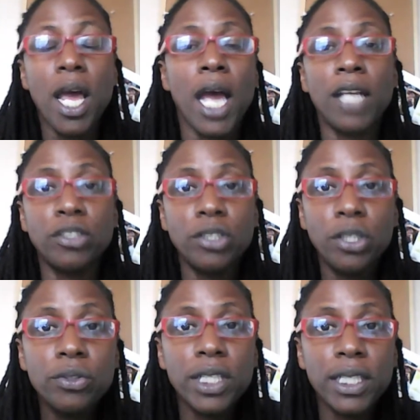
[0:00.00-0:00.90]
and
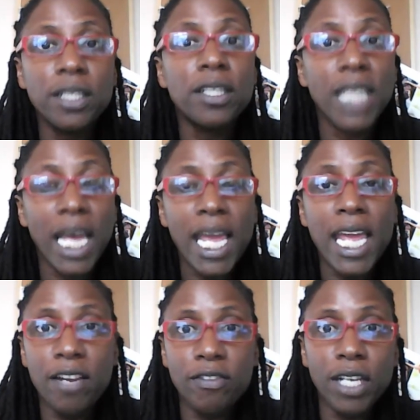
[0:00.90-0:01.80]
using that
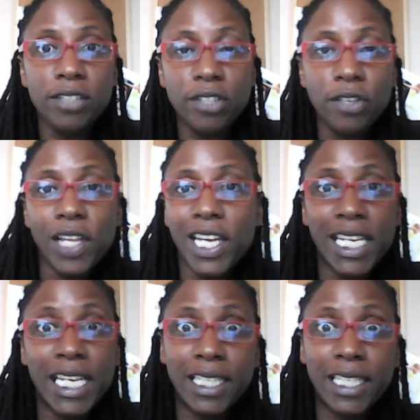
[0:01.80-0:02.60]
area so that it